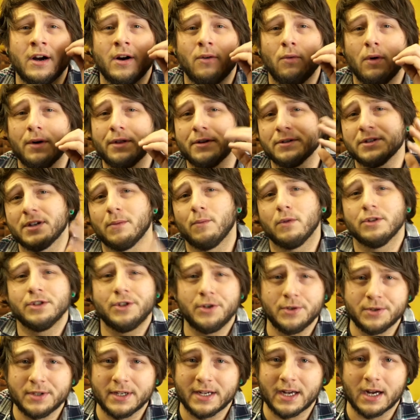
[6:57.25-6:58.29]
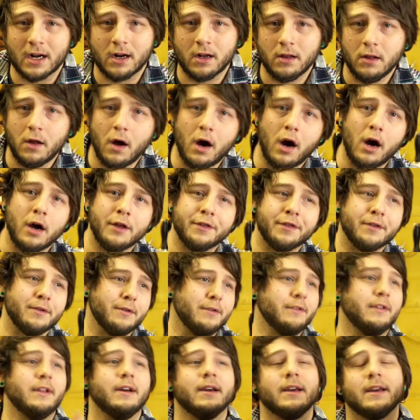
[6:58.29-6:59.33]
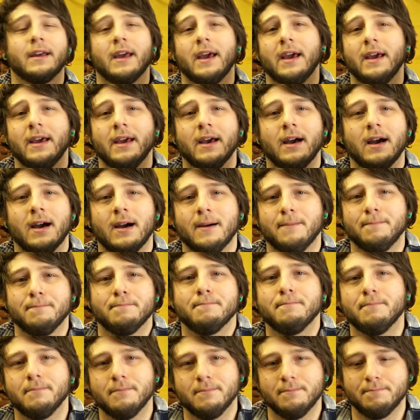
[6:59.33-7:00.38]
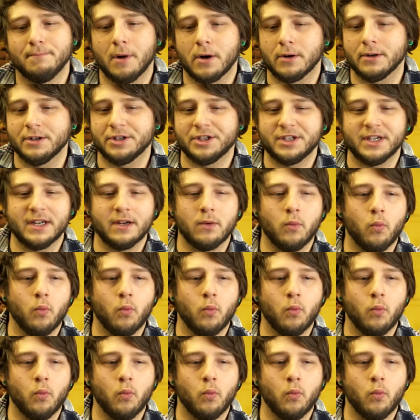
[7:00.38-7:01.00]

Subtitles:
whether someone's using a cloth or like a burnishing